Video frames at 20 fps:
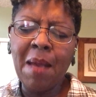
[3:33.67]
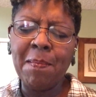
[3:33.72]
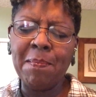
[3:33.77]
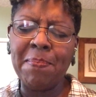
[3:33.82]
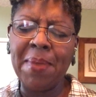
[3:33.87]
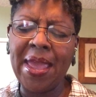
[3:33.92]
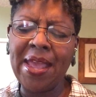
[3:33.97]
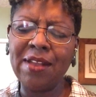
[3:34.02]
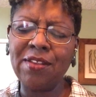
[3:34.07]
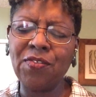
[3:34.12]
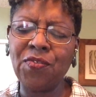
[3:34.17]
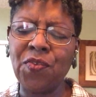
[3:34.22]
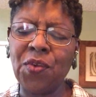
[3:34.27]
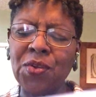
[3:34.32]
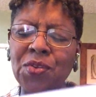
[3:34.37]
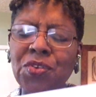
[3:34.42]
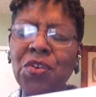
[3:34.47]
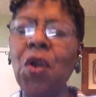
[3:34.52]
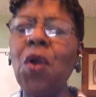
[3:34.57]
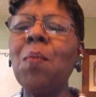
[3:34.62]
baked for
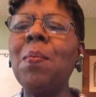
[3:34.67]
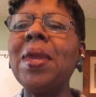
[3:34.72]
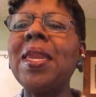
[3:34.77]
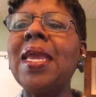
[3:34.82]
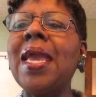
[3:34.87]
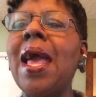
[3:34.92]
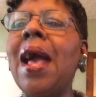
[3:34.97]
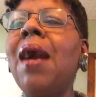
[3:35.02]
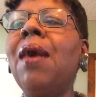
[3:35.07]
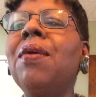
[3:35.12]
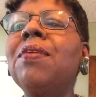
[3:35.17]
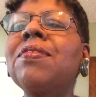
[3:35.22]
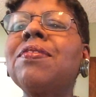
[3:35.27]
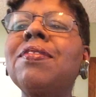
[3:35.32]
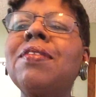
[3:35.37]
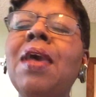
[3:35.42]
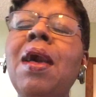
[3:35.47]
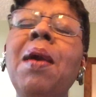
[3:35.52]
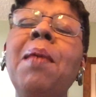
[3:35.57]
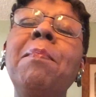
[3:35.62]
nobody else
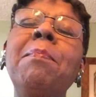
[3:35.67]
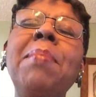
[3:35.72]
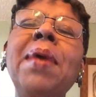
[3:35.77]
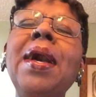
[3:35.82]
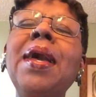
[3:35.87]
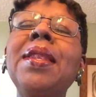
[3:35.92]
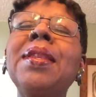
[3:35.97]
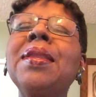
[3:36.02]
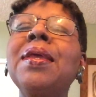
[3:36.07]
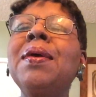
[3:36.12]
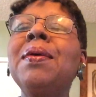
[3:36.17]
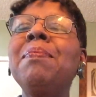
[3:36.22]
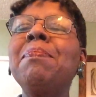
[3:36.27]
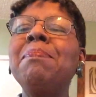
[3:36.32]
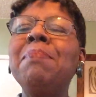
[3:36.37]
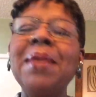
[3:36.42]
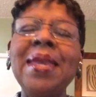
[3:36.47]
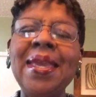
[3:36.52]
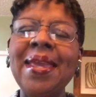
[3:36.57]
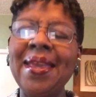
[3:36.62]
but
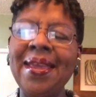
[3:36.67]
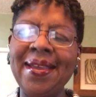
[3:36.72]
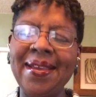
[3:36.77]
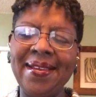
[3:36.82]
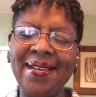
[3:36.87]
me.